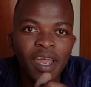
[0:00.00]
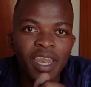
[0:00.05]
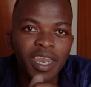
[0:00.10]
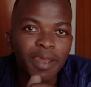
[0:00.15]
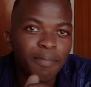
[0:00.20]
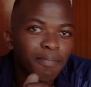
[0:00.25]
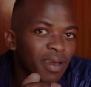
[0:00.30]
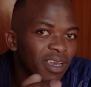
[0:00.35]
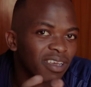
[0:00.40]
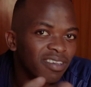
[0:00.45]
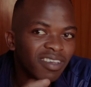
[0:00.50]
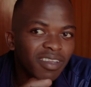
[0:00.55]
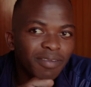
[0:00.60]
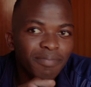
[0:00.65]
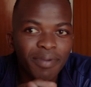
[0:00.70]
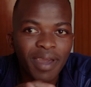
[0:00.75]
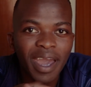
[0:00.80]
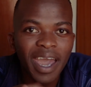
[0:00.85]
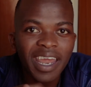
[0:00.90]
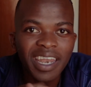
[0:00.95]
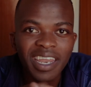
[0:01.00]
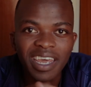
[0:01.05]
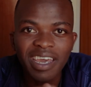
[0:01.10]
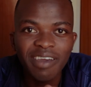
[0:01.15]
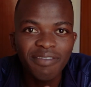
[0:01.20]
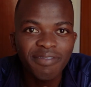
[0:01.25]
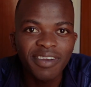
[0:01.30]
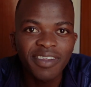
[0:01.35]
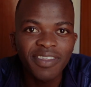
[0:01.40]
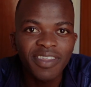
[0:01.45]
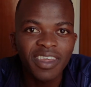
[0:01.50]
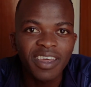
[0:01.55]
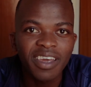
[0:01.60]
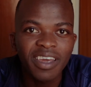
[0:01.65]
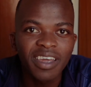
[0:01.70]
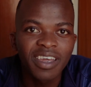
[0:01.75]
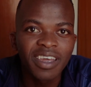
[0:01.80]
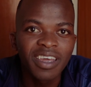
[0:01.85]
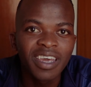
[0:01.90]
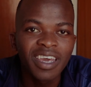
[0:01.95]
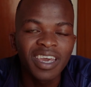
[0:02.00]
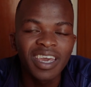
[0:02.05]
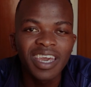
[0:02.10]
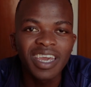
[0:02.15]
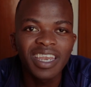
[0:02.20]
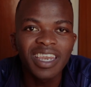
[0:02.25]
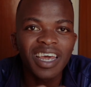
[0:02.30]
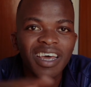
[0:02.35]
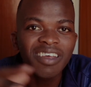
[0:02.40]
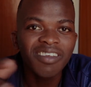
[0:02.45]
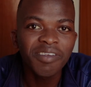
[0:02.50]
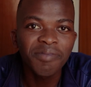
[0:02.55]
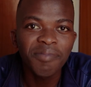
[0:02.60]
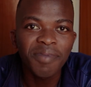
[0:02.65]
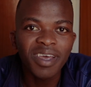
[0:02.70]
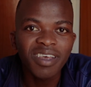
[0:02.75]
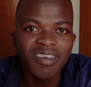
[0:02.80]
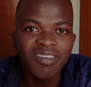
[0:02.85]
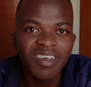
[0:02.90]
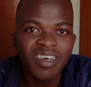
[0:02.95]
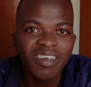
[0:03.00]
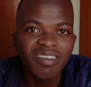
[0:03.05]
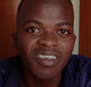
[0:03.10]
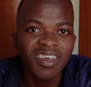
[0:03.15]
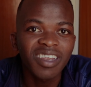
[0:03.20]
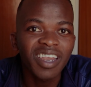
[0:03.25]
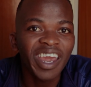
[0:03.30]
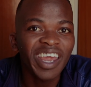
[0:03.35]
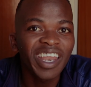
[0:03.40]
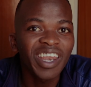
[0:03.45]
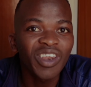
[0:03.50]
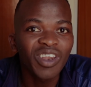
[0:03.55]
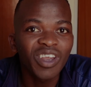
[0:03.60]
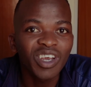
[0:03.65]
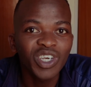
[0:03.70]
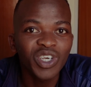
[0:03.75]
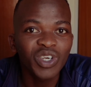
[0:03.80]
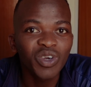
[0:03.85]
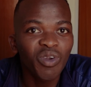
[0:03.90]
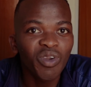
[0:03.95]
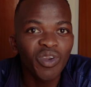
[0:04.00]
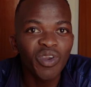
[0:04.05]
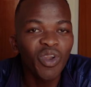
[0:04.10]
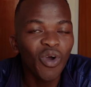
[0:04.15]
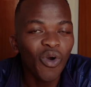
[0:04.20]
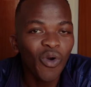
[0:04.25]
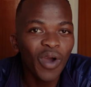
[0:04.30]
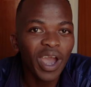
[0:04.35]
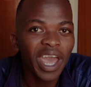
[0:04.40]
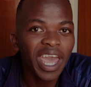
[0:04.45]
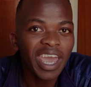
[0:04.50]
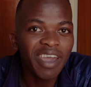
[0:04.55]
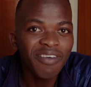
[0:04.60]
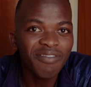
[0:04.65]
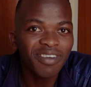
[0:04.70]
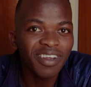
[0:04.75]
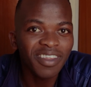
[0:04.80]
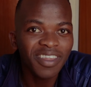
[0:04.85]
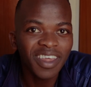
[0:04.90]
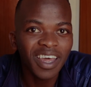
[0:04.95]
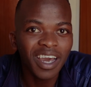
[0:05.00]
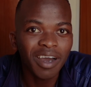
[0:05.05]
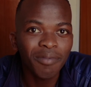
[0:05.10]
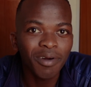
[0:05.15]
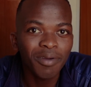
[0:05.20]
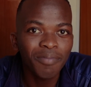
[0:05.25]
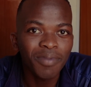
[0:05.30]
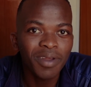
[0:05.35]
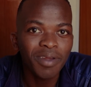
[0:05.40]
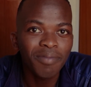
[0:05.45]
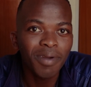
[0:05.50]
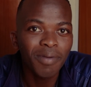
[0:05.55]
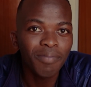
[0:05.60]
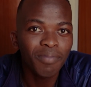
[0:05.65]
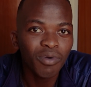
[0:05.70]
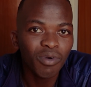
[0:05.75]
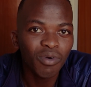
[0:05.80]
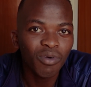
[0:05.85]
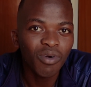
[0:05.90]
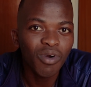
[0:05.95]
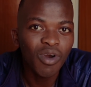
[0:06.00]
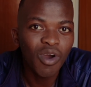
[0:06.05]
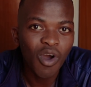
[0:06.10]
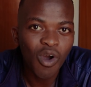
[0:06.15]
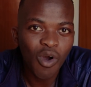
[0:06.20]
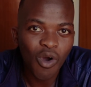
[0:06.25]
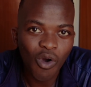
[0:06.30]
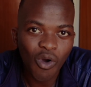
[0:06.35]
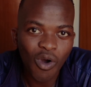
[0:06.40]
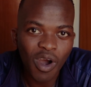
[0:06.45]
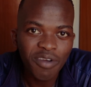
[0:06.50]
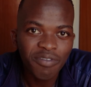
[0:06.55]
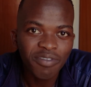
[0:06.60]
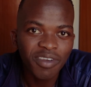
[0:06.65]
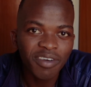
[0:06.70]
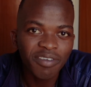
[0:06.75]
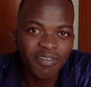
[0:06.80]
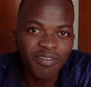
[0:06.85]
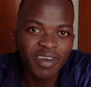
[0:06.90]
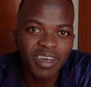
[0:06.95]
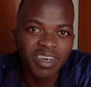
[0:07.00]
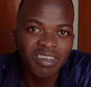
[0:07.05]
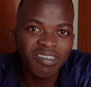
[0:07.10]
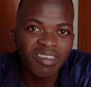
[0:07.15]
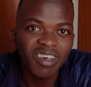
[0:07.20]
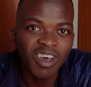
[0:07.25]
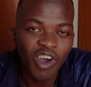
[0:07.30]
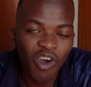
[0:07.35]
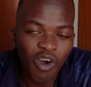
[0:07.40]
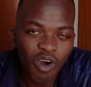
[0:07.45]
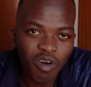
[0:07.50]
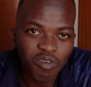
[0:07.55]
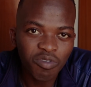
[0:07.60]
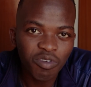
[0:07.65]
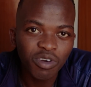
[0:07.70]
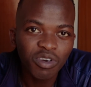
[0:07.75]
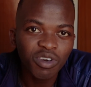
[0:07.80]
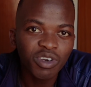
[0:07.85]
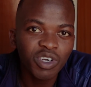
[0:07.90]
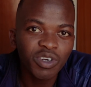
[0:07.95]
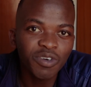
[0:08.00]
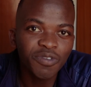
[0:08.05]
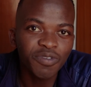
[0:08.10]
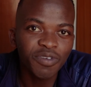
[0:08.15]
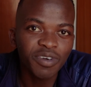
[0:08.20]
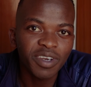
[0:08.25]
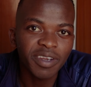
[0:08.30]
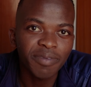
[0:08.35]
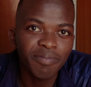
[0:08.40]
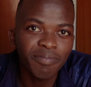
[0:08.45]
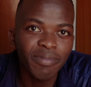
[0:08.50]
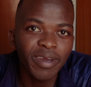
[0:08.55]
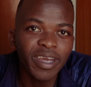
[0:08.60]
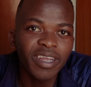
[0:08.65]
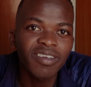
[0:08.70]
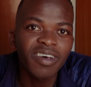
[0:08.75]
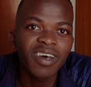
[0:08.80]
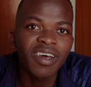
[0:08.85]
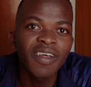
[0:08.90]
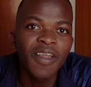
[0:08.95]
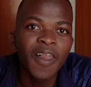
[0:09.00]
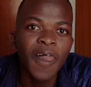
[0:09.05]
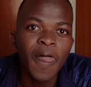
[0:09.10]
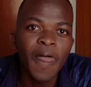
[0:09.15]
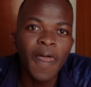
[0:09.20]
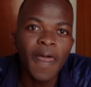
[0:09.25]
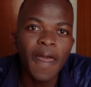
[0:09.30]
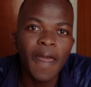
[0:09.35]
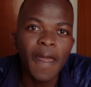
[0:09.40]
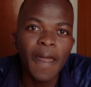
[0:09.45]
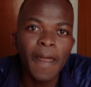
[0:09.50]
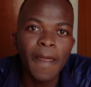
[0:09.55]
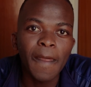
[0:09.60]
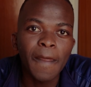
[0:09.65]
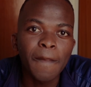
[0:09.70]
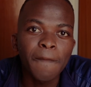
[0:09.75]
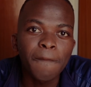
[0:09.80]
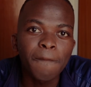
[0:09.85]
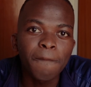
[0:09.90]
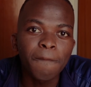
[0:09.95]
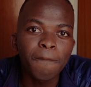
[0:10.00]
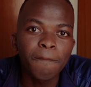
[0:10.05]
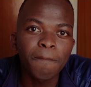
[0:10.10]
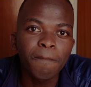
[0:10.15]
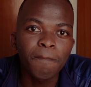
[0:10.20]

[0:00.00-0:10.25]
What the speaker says: the person behind everything, it doesn't make sense that I should know everything about Premiere Pro or After Effects or Photoshop for that matter. And